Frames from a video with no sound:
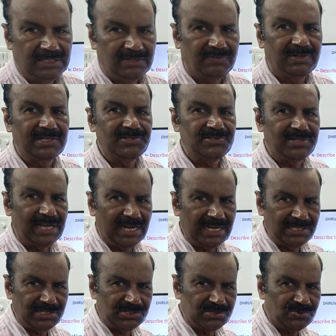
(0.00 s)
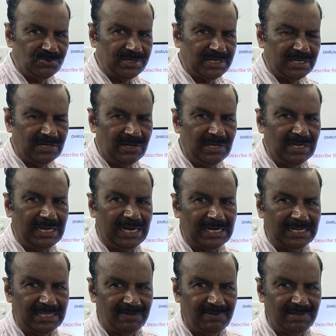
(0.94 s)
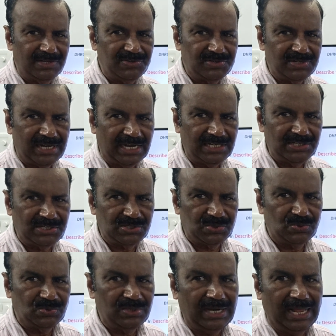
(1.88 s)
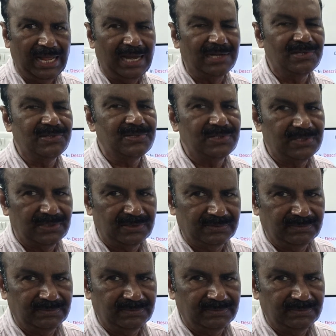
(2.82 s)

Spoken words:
One is digestive canal and then one is digestive glands.